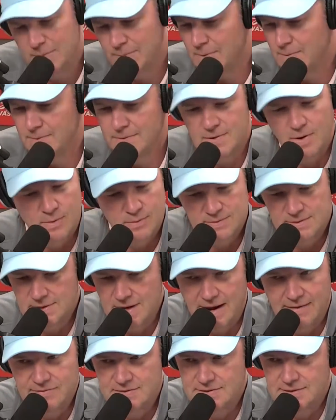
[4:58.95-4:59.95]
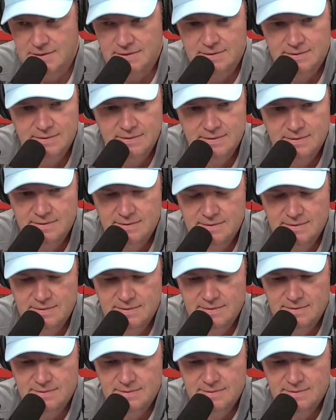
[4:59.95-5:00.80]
people don't. He be I want some excitement.